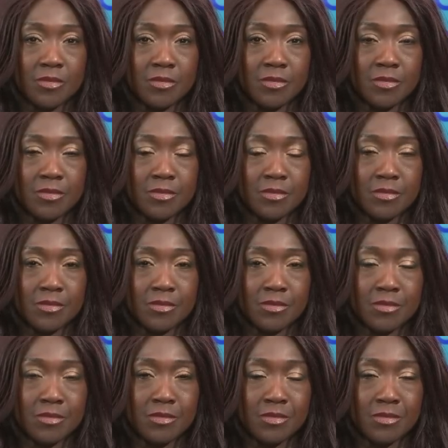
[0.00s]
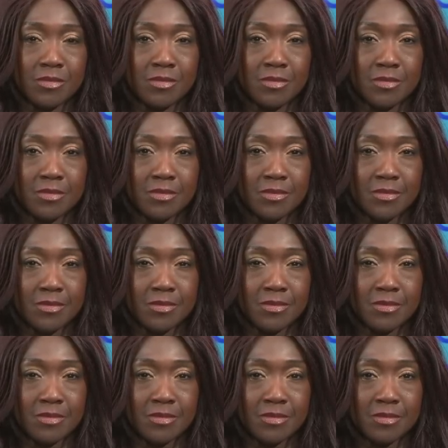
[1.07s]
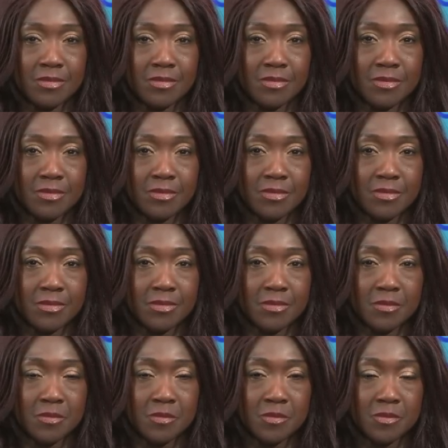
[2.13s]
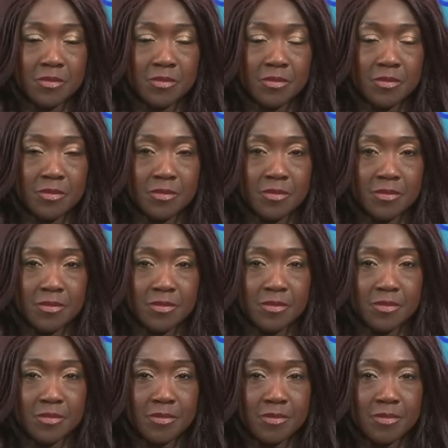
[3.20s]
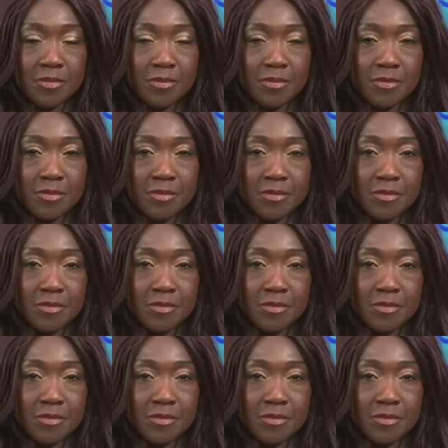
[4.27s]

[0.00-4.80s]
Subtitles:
No words are spoken by the person on screen.